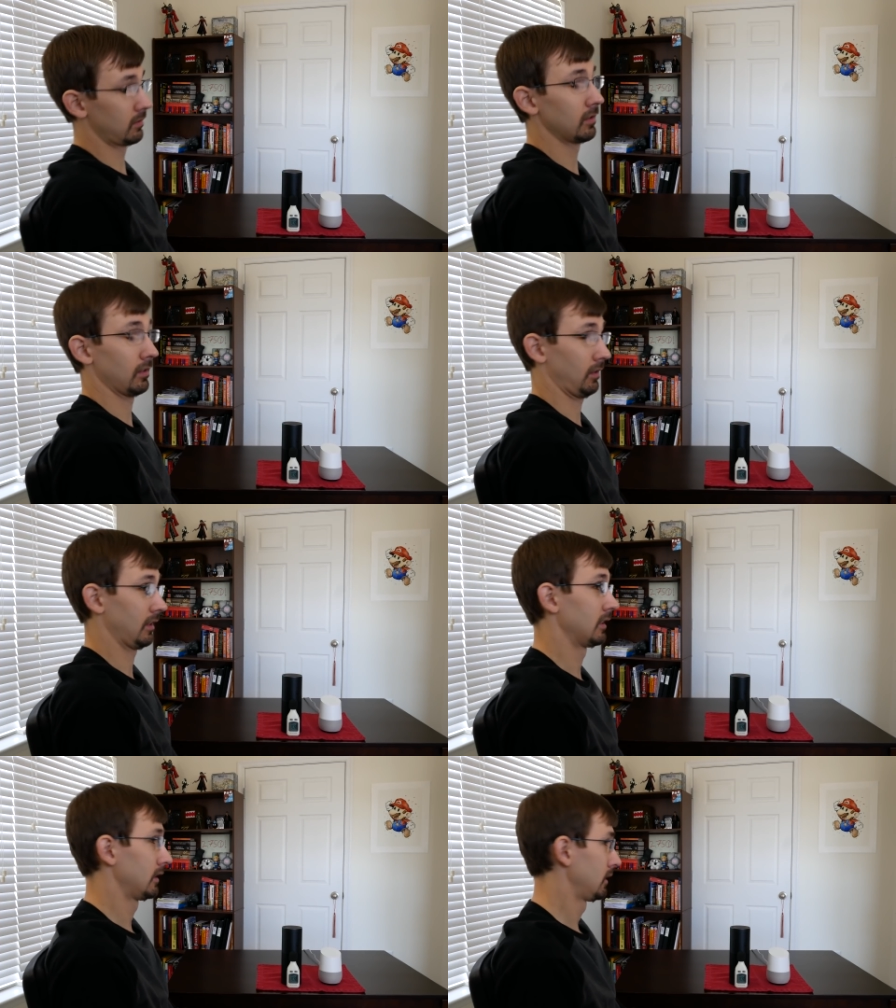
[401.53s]
Ugh.
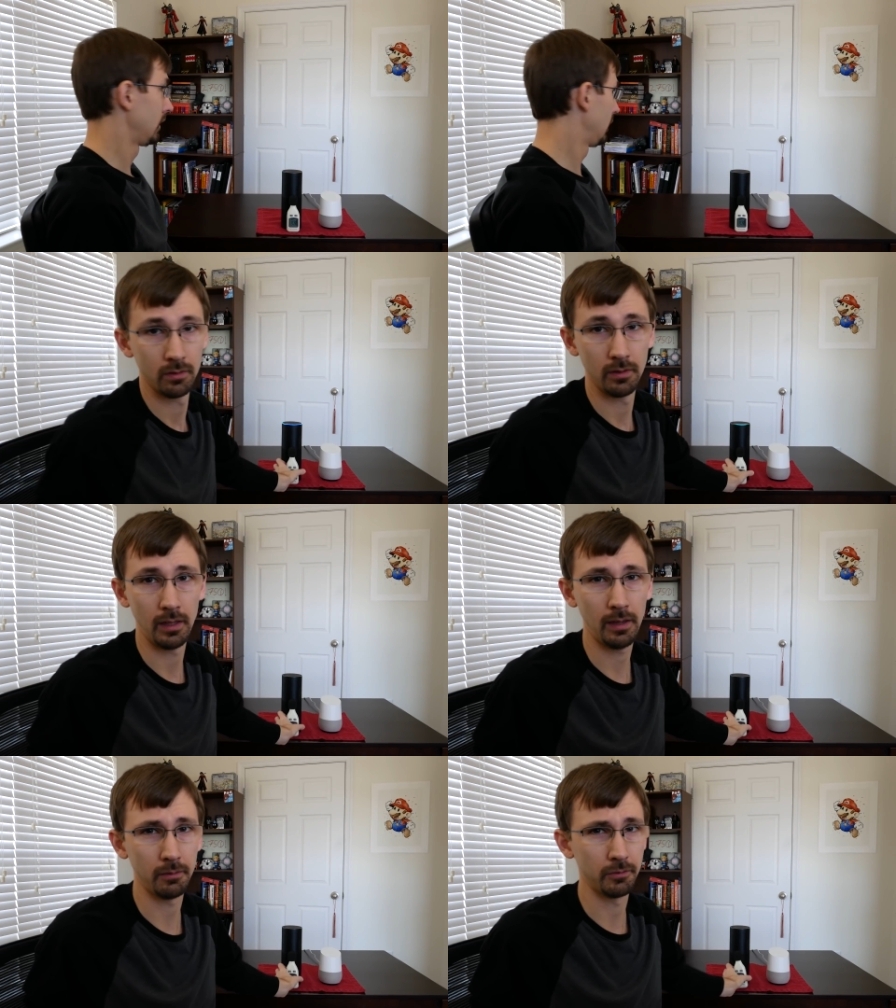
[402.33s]

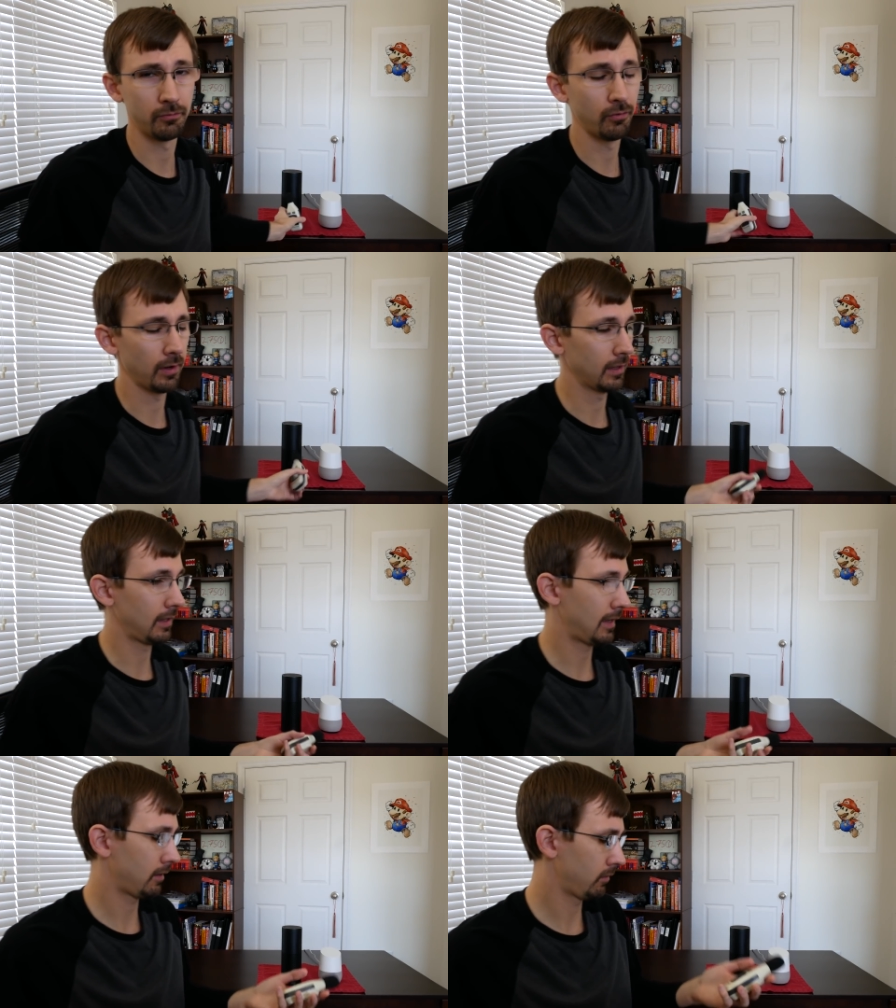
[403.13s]
That was friggin'
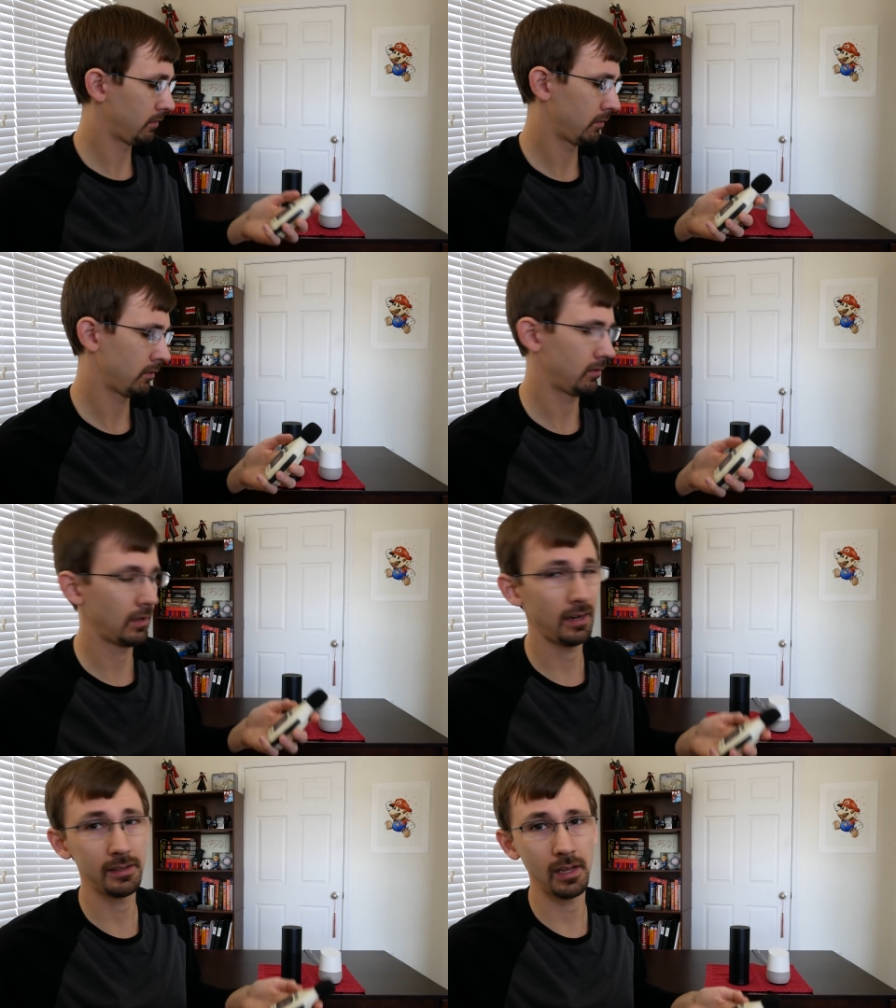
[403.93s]
loud.
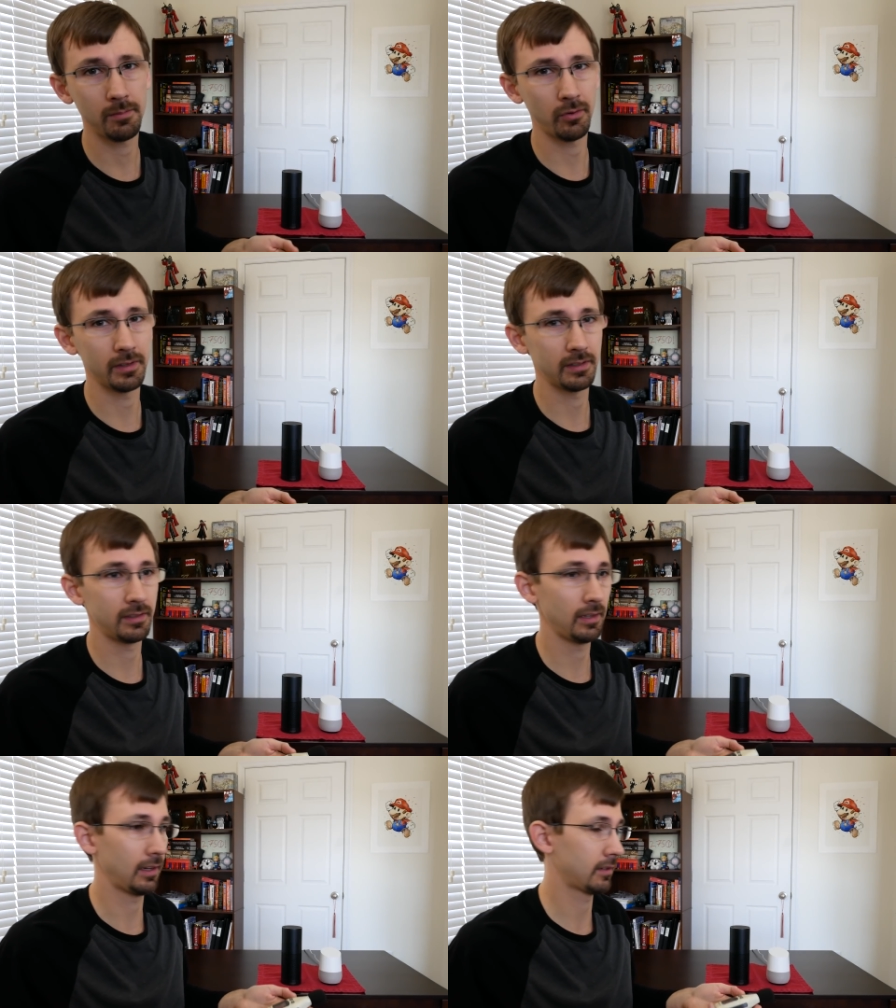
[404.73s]

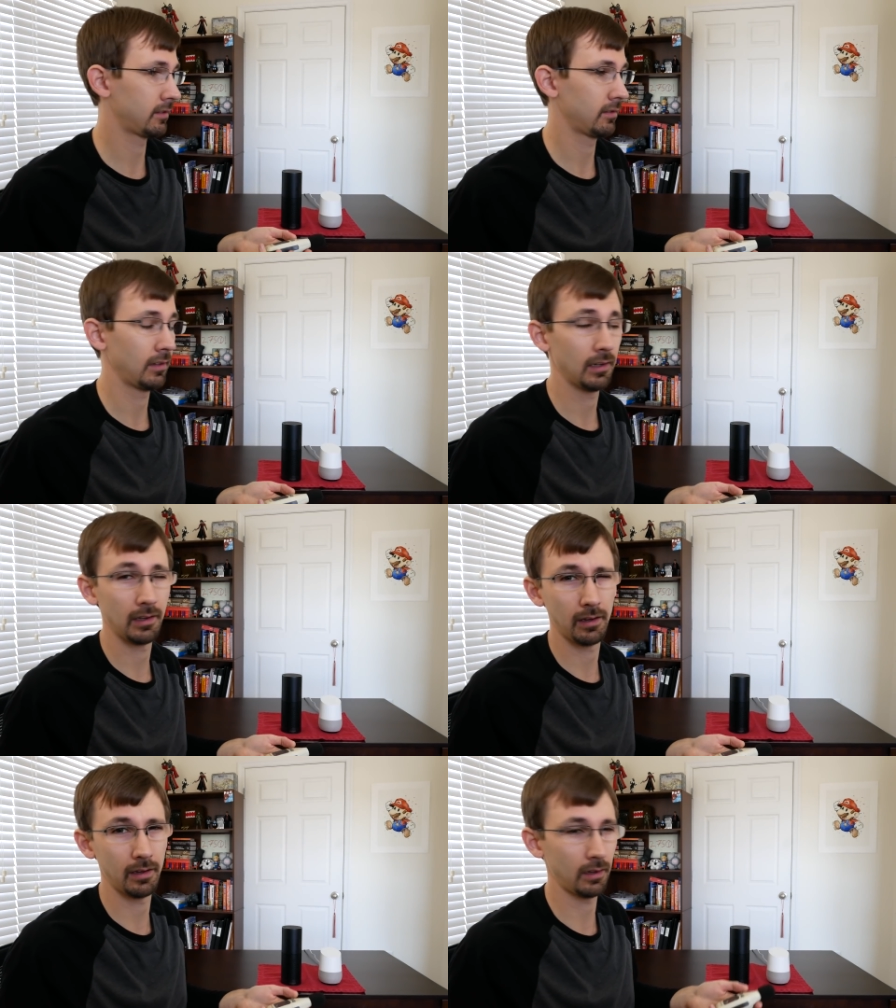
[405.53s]
98.6
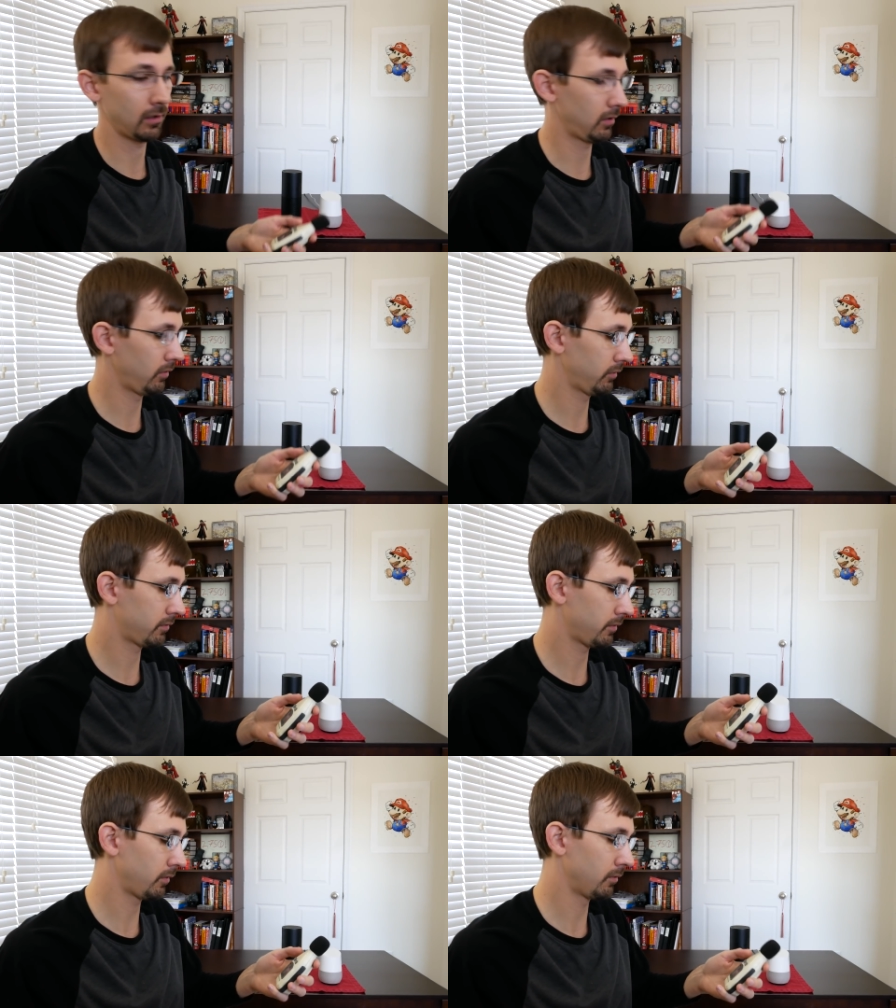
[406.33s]
in a closed
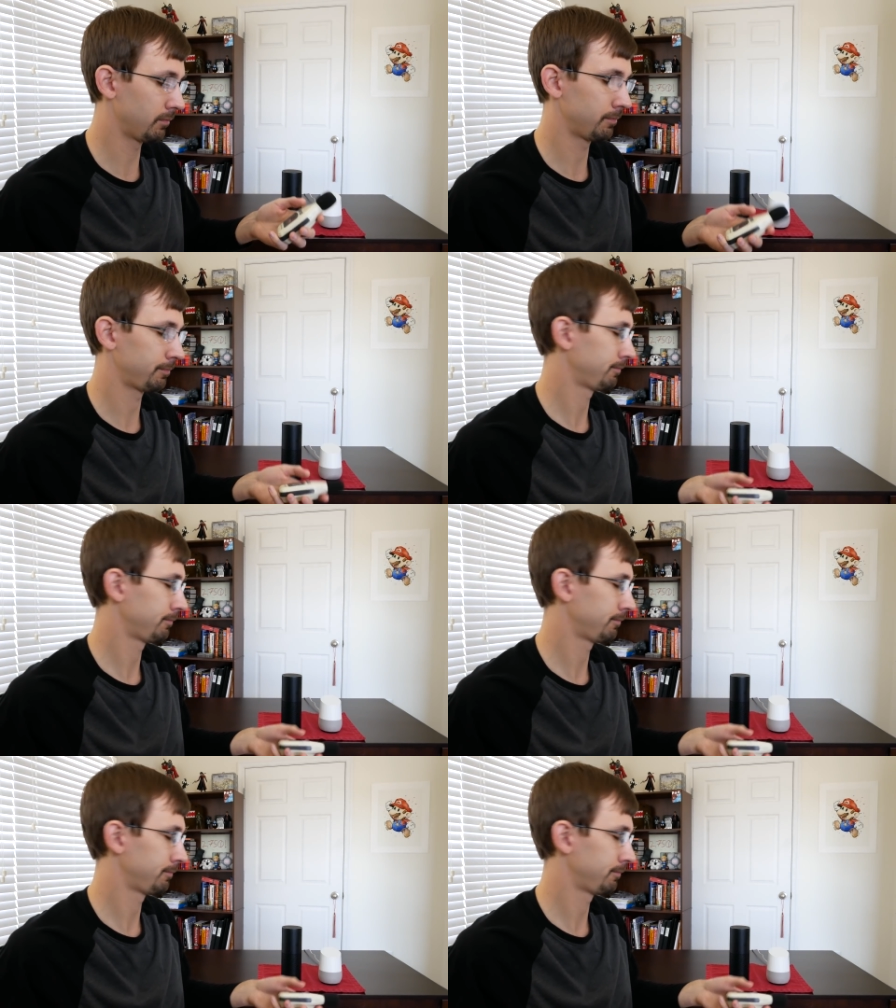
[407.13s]
room.